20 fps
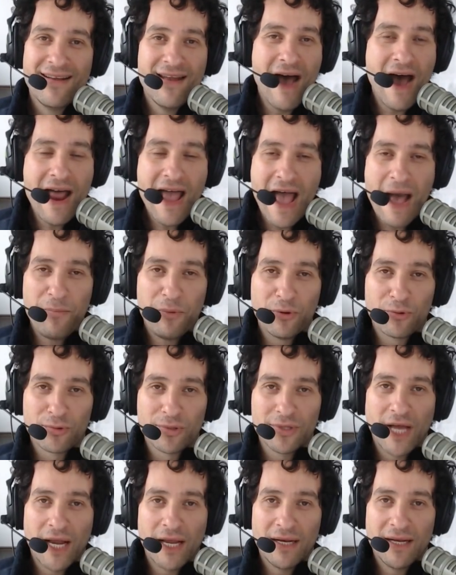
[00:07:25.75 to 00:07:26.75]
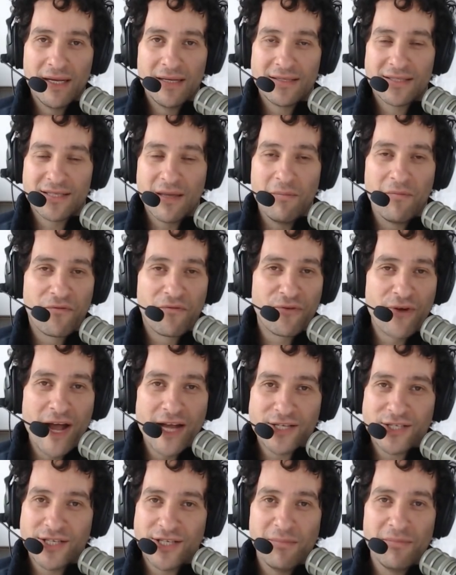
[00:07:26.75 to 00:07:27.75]
Not Apple related, something
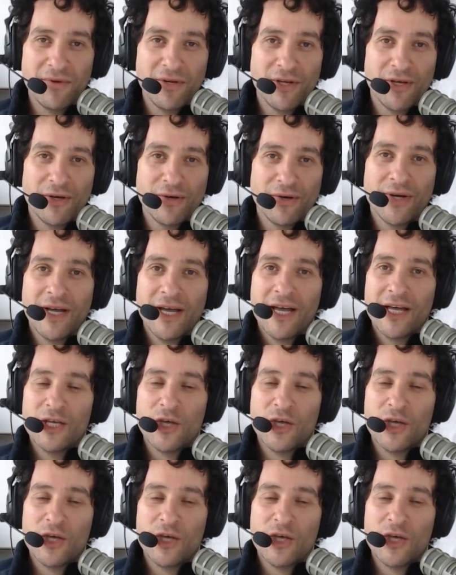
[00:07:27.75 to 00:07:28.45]
fresh, something new.